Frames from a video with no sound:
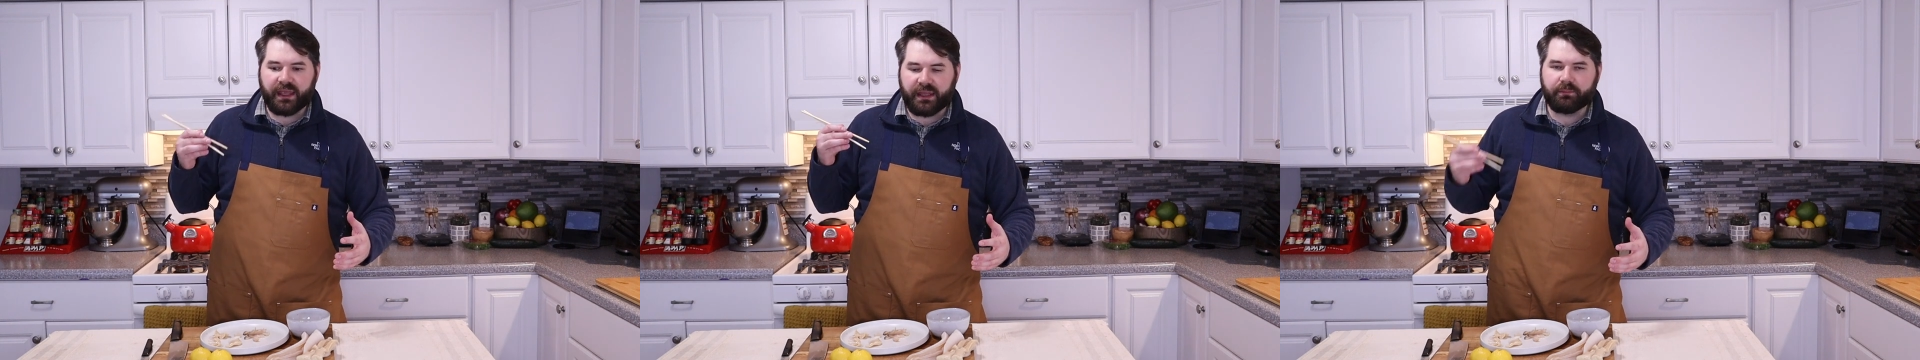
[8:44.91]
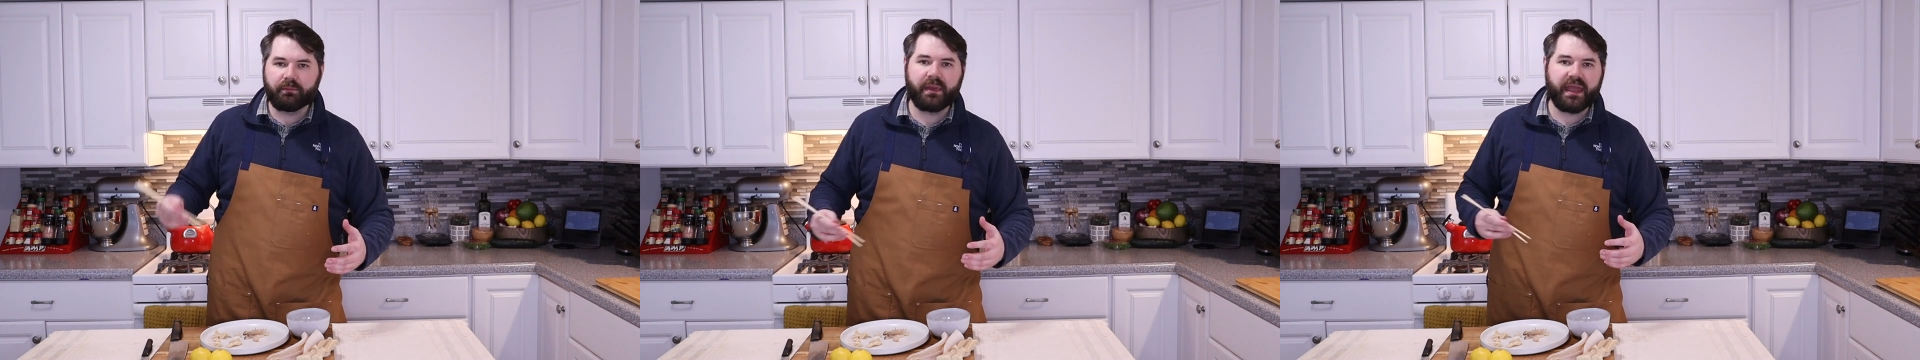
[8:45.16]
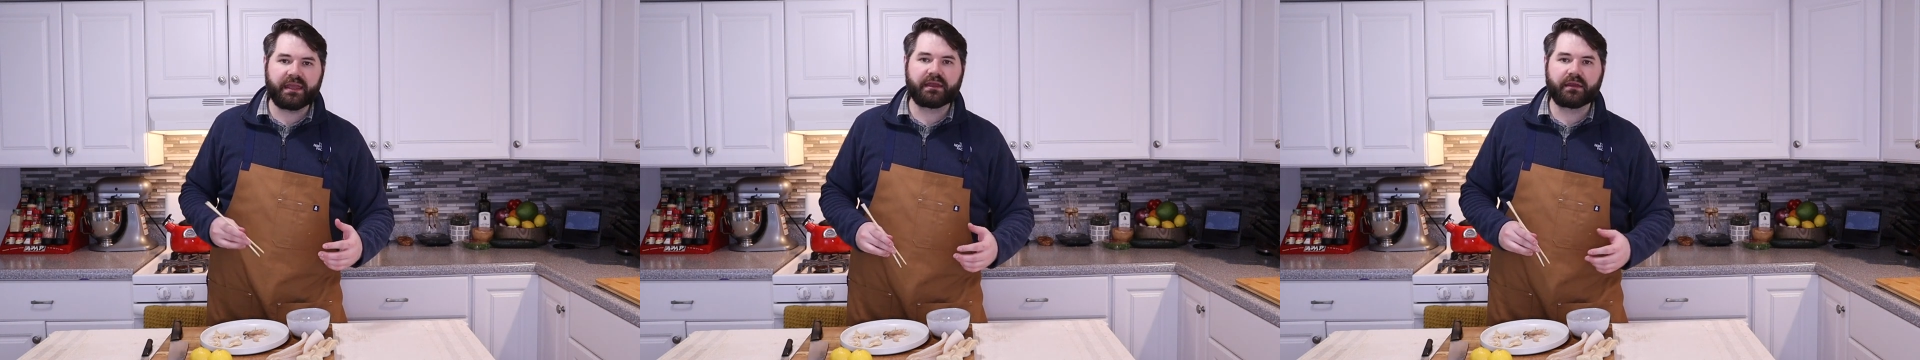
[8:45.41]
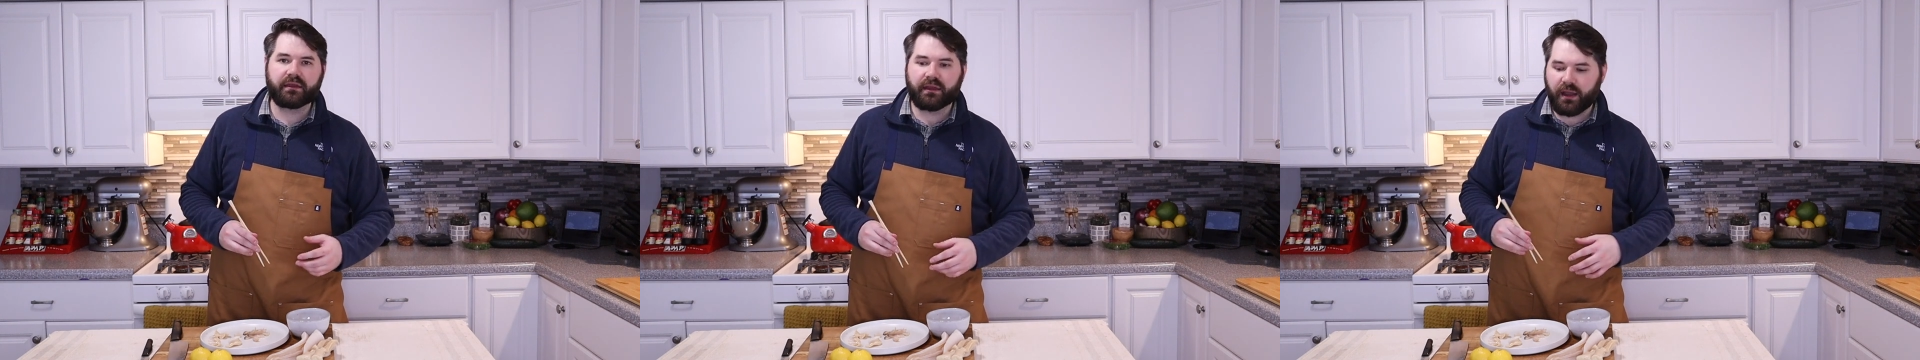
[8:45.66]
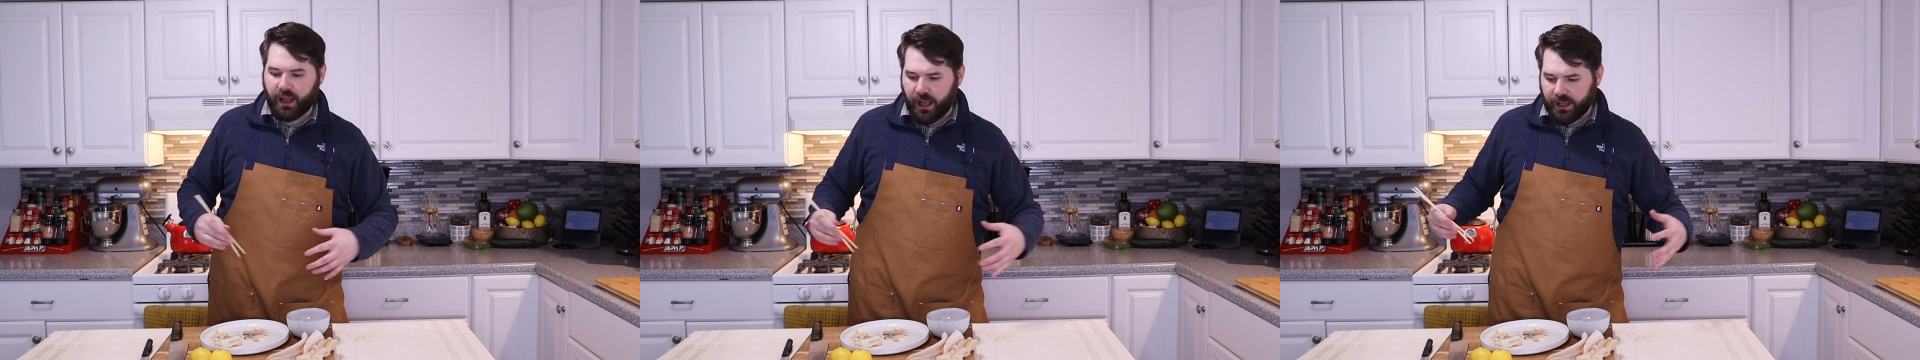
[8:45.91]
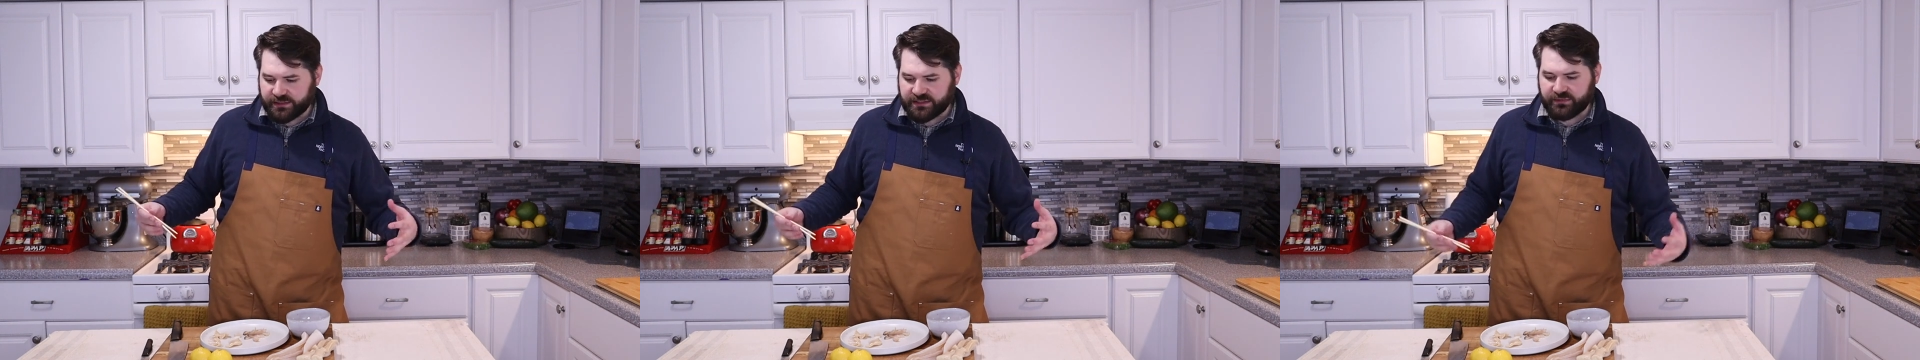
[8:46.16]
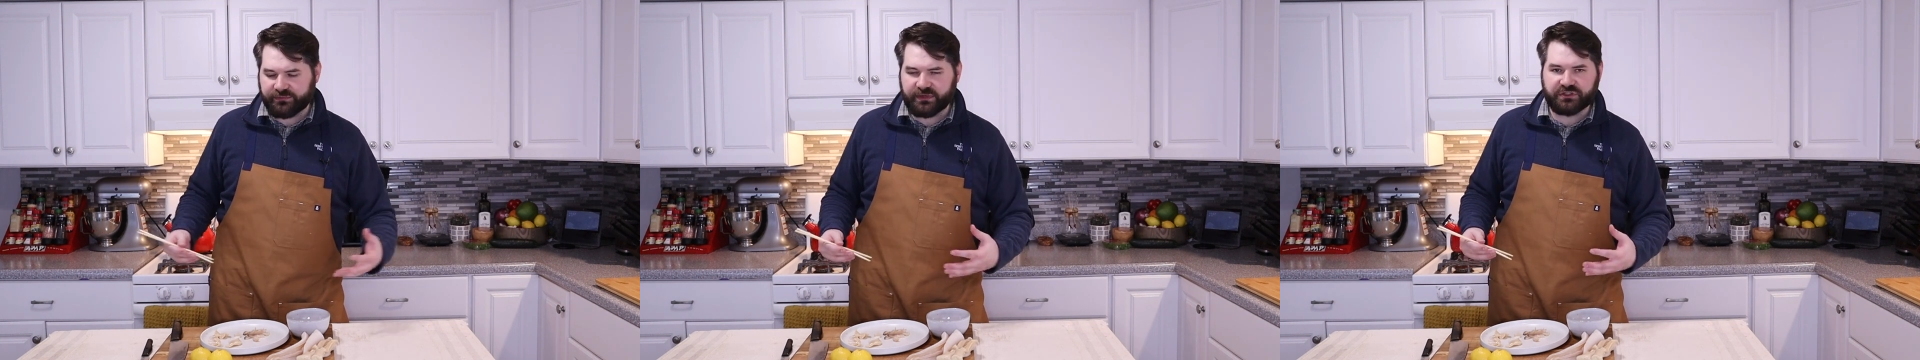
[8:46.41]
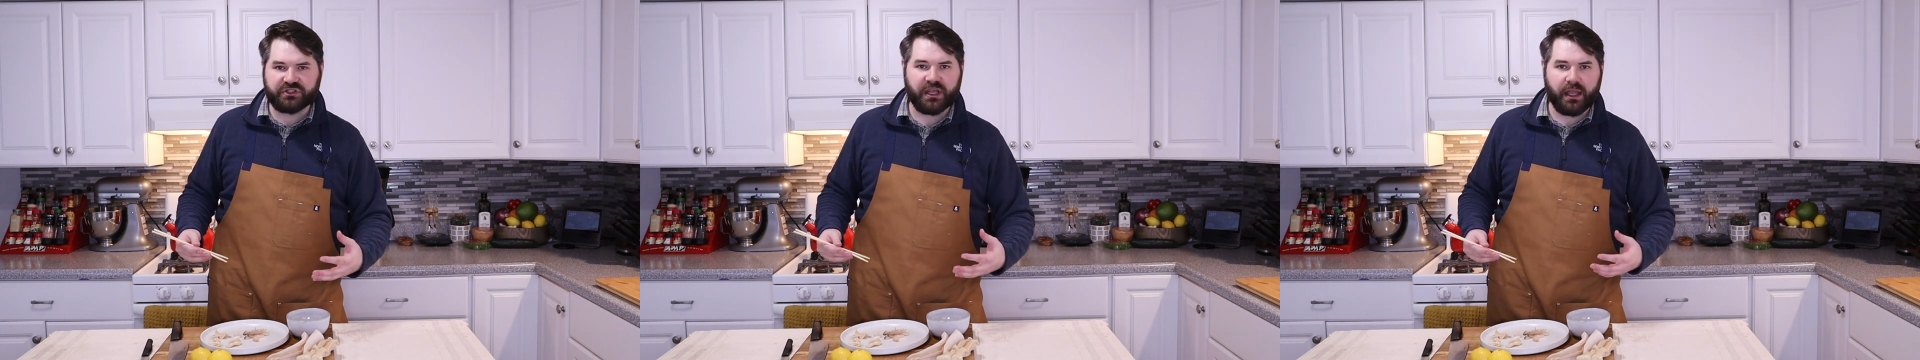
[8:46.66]
and make uh,
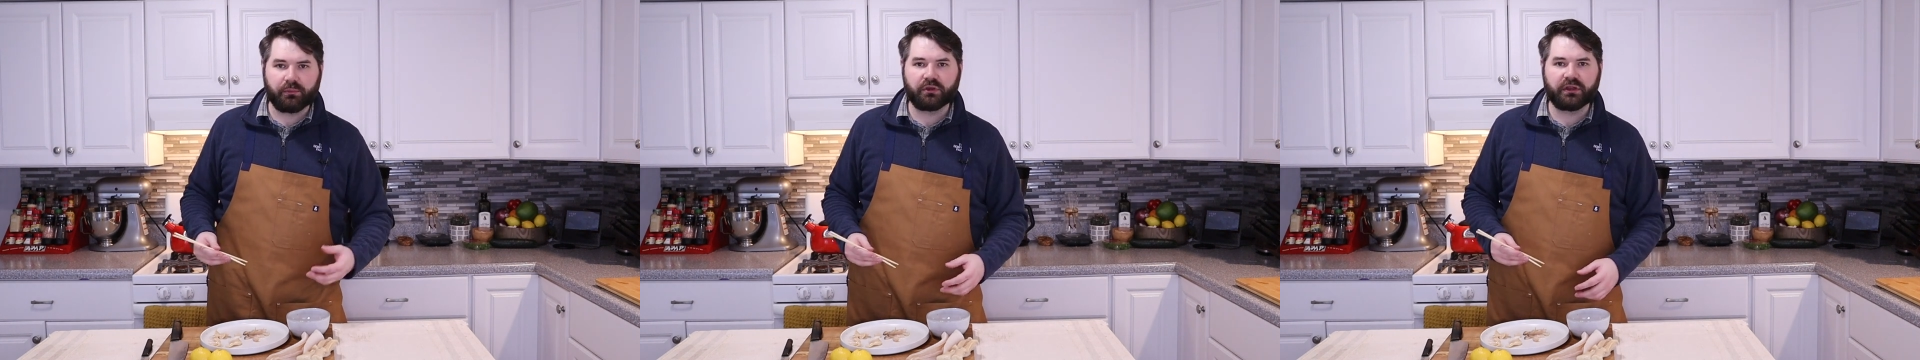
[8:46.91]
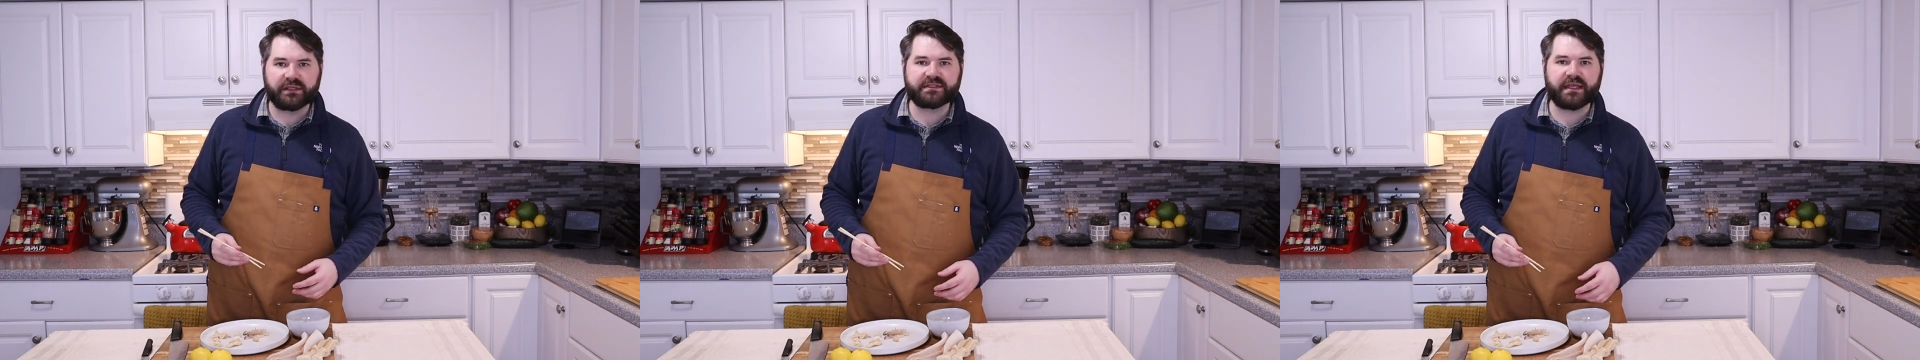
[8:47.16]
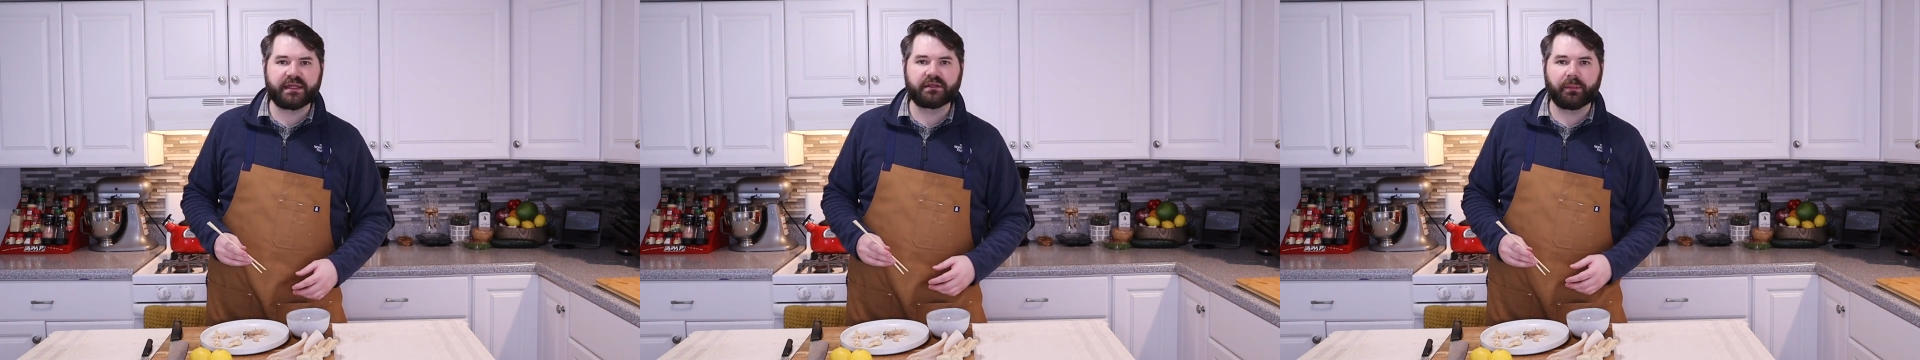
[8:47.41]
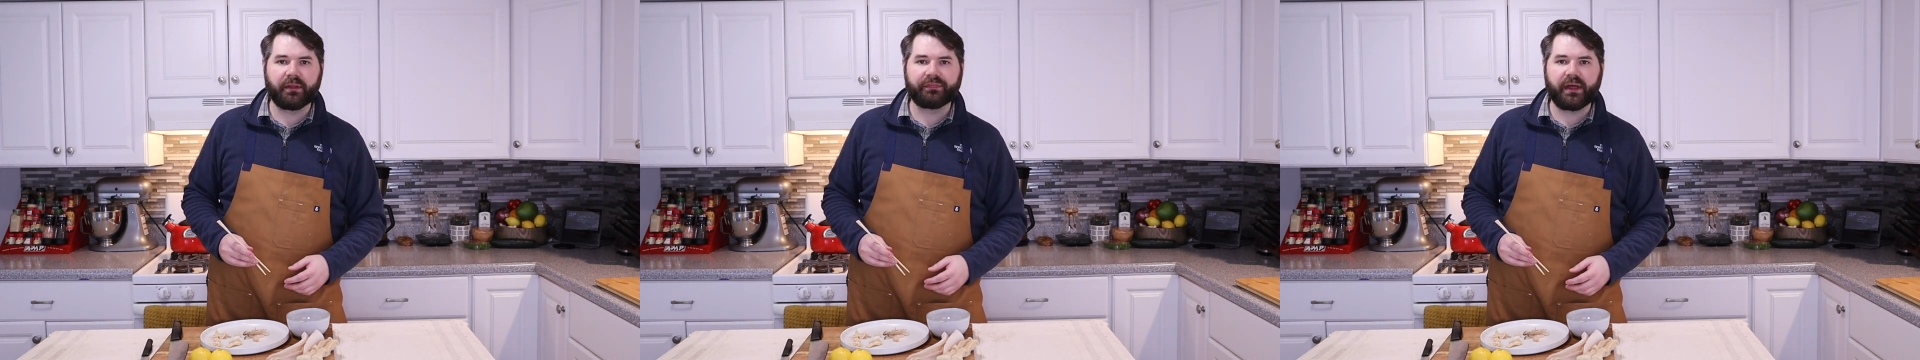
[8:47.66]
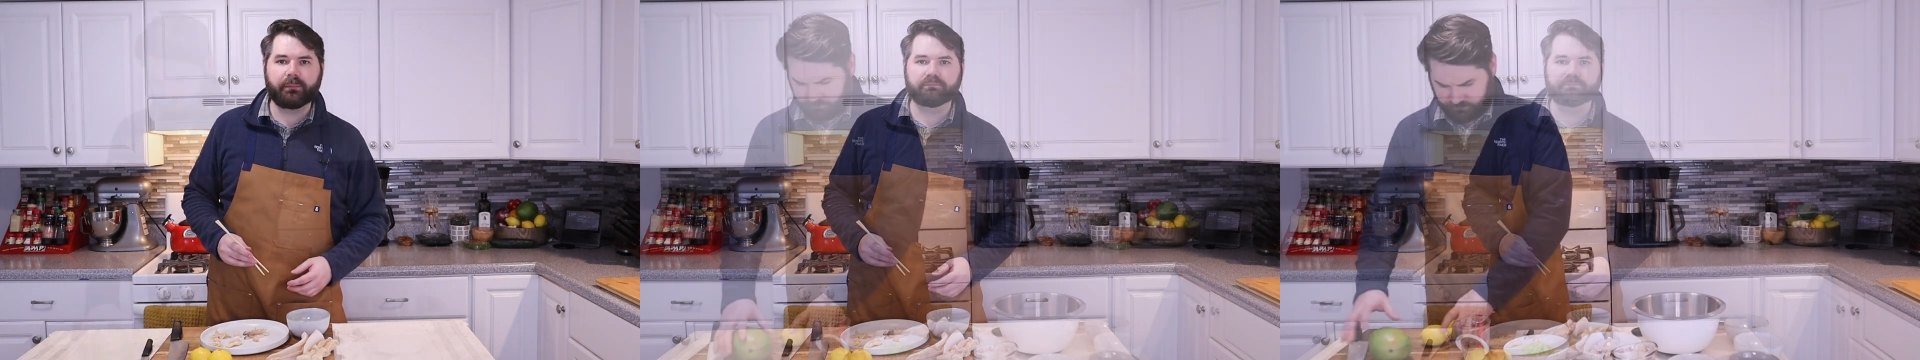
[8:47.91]
ceviche. I'm really excited about that.